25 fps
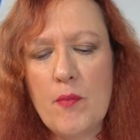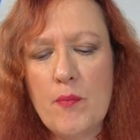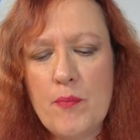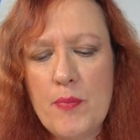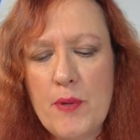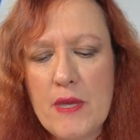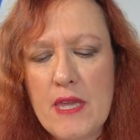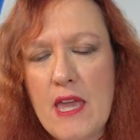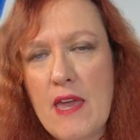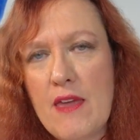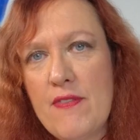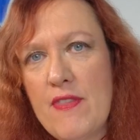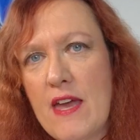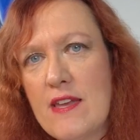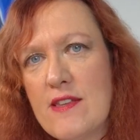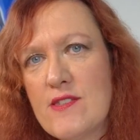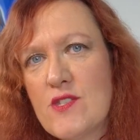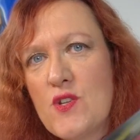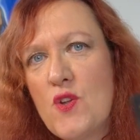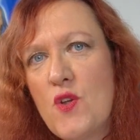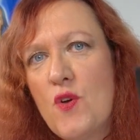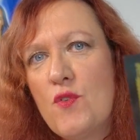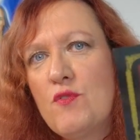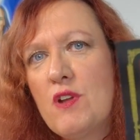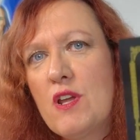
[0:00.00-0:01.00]
but yet that's
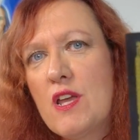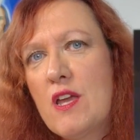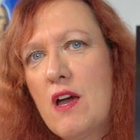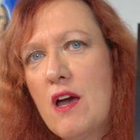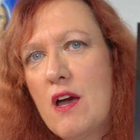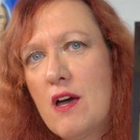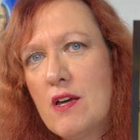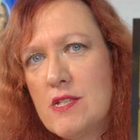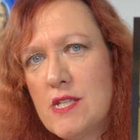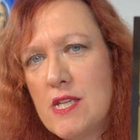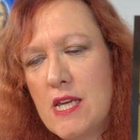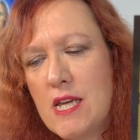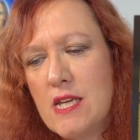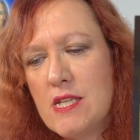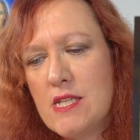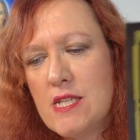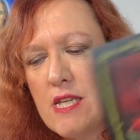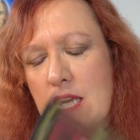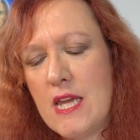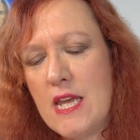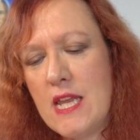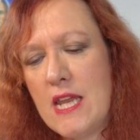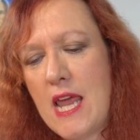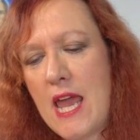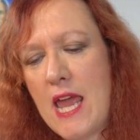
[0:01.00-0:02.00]
not regarded
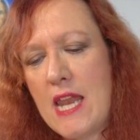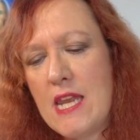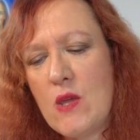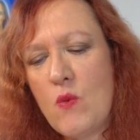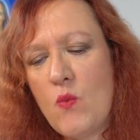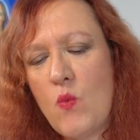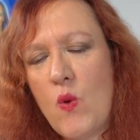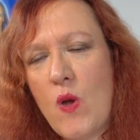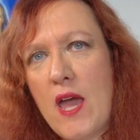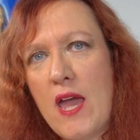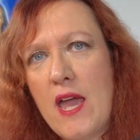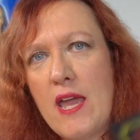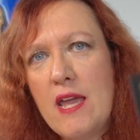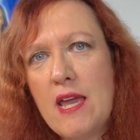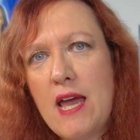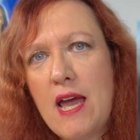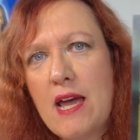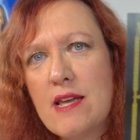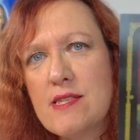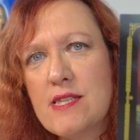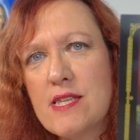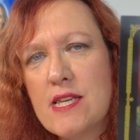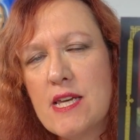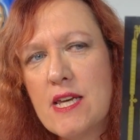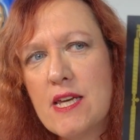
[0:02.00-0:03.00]
in any way
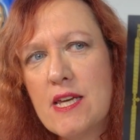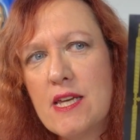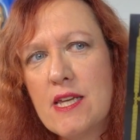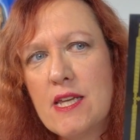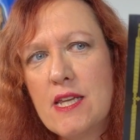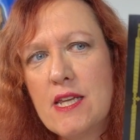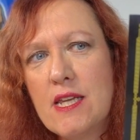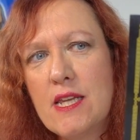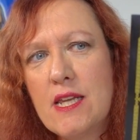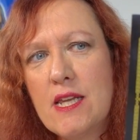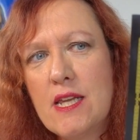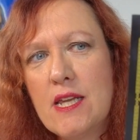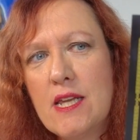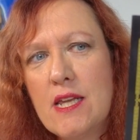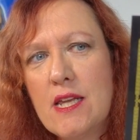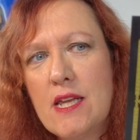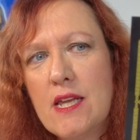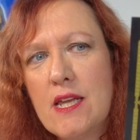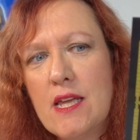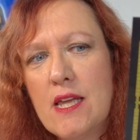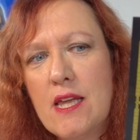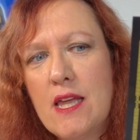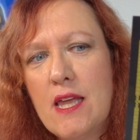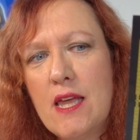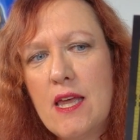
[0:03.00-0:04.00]
as a
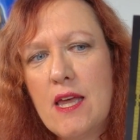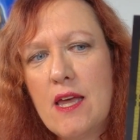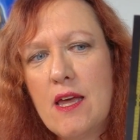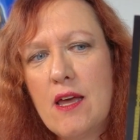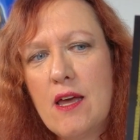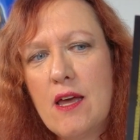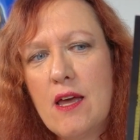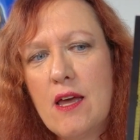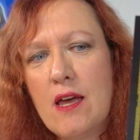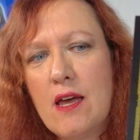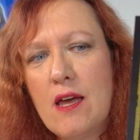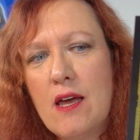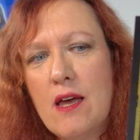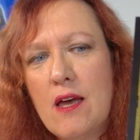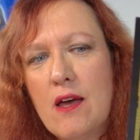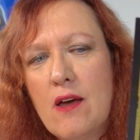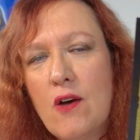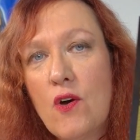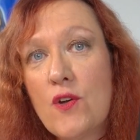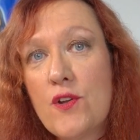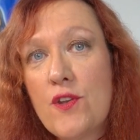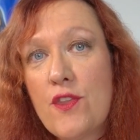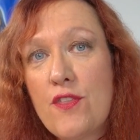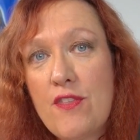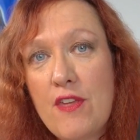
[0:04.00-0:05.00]

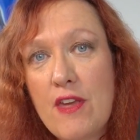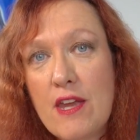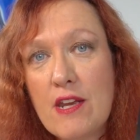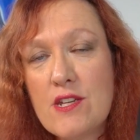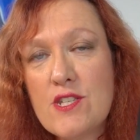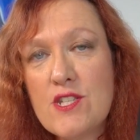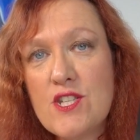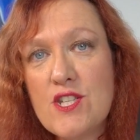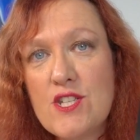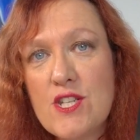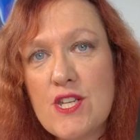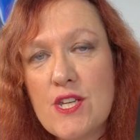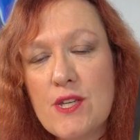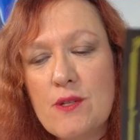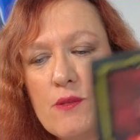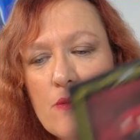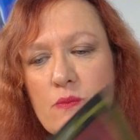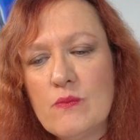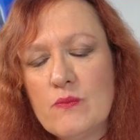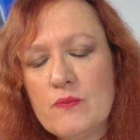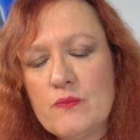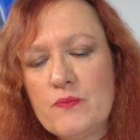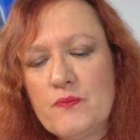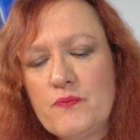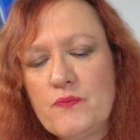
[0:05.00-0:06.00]
odd thing to do.